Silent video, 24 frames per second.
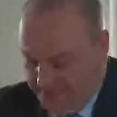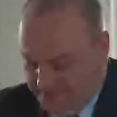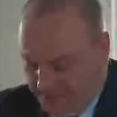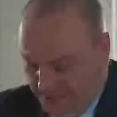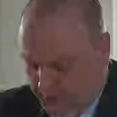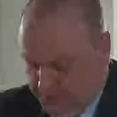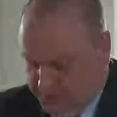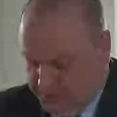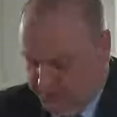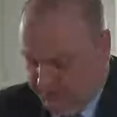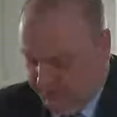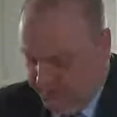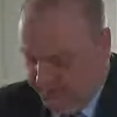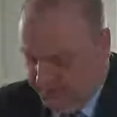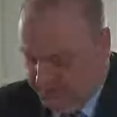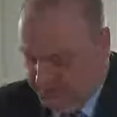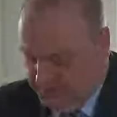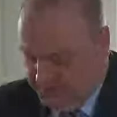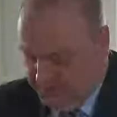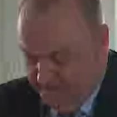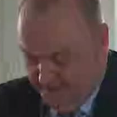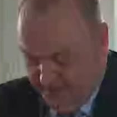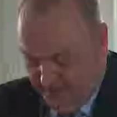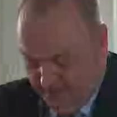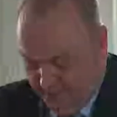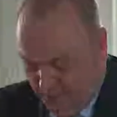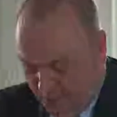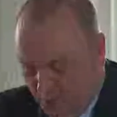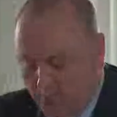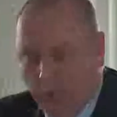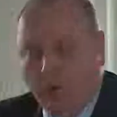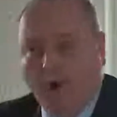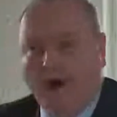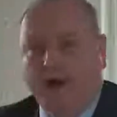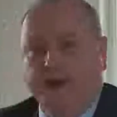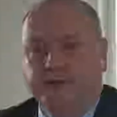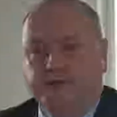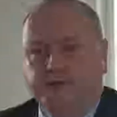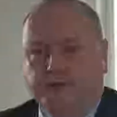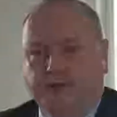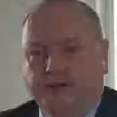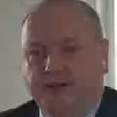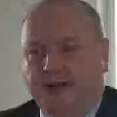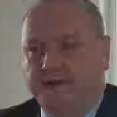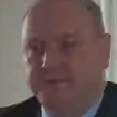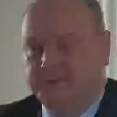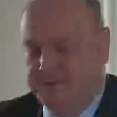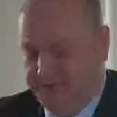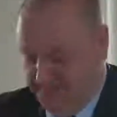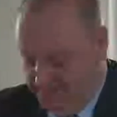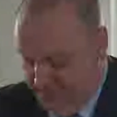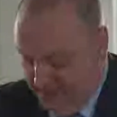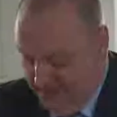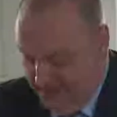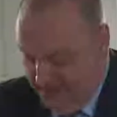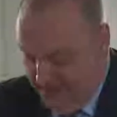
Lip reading: prospects. They never quite recovered